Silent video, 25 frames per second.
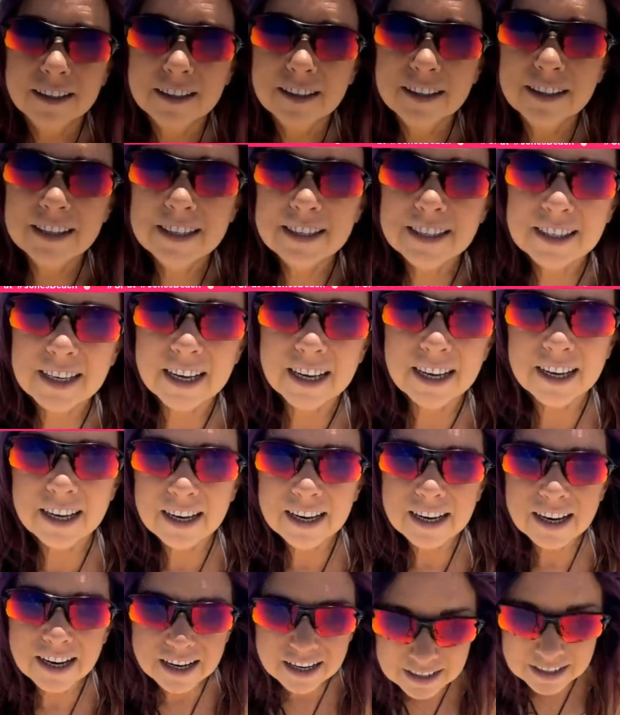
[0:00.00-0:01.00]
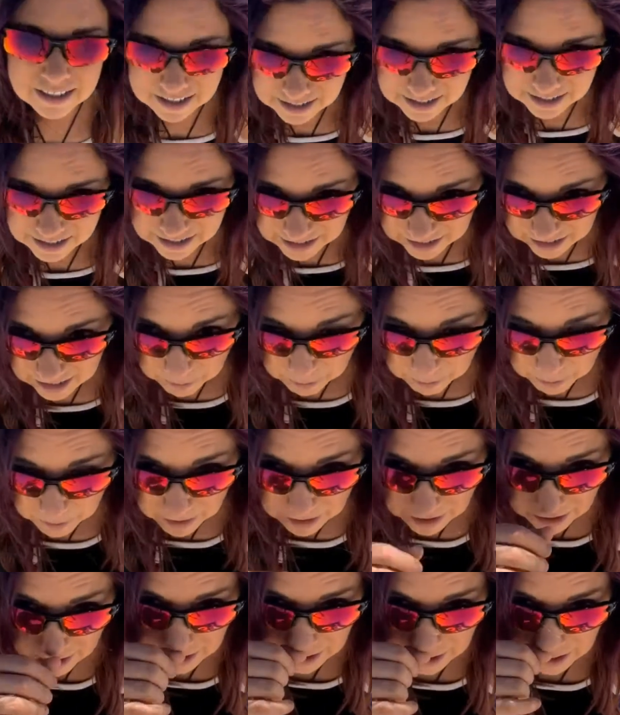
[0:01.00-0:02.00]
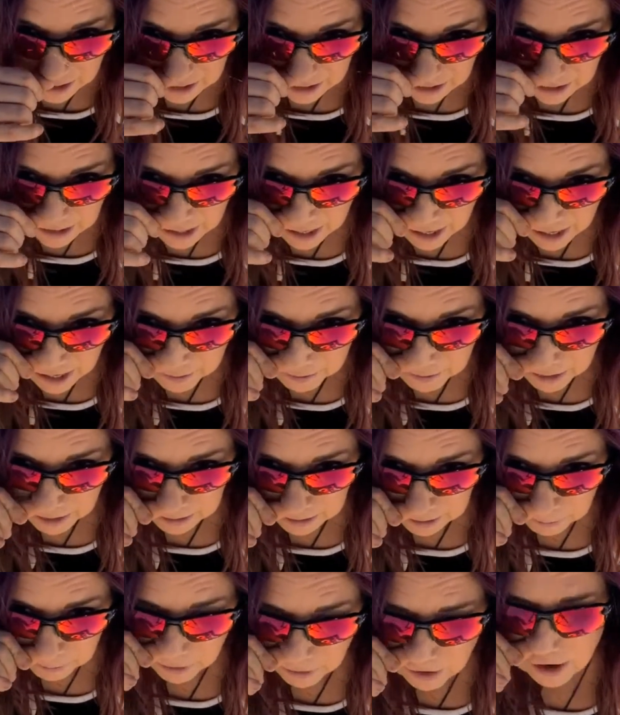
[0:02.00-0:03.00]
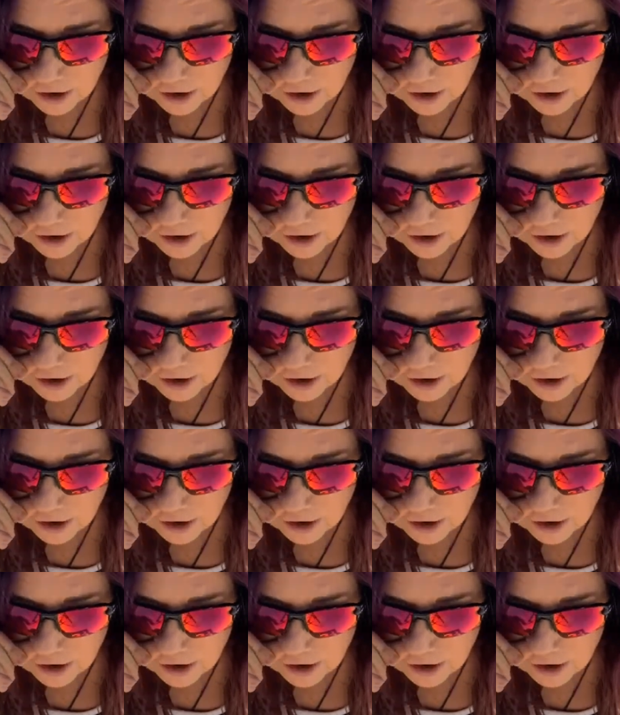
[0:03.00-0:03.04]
Lizzie is sleeping, and I'm making